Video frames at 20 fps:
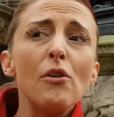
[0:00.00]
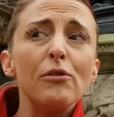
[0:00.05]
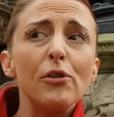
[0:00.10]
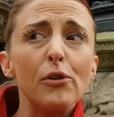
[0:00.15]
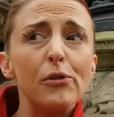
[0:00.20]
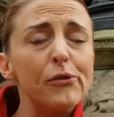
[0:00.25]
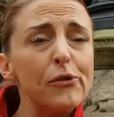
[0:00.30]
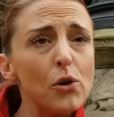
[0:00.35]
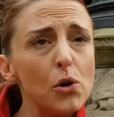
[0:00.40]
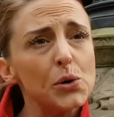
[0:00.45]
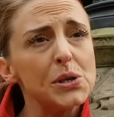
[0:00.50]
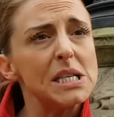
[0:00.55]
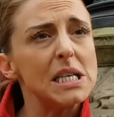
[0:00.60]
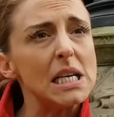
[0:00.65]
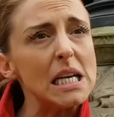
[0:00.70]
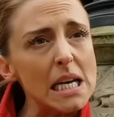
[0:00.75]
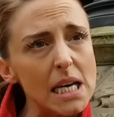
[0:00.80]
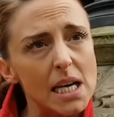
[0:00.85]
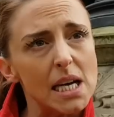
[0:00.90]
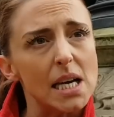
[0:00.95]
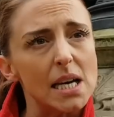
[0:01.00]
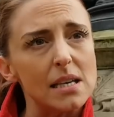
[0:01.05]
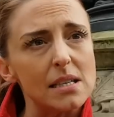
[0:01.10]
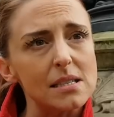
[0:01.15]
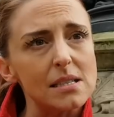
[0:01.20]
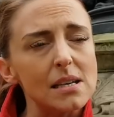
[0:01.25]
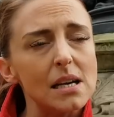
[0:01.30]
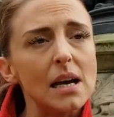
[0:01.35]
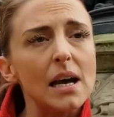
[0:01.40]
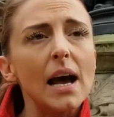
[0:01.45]
for 40
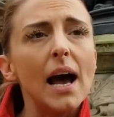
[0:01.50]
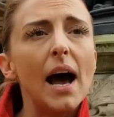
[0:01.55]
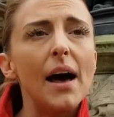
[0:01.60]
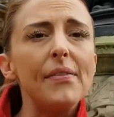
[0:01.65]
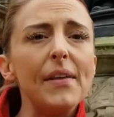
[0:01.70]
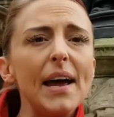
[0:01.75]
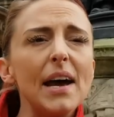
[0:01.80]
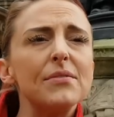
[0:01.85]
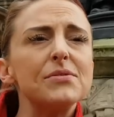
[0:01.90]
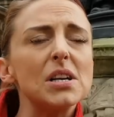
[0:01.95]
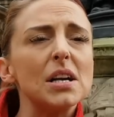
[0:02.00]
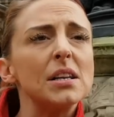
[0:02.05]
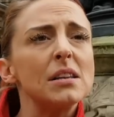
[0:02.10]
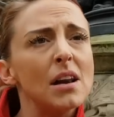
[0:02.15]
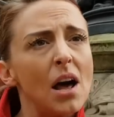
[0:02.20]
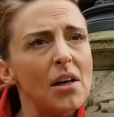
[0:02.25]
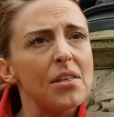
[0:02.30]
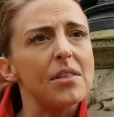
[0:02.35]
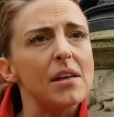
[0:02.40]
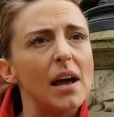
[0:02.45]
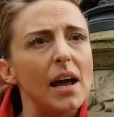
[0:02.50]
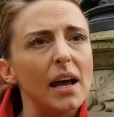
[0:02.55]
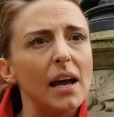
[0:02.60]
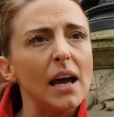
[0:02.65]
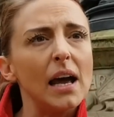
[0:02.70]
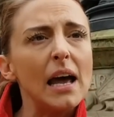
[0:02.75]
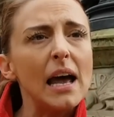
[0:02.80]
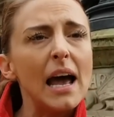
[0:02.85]
years, and they have done nothing.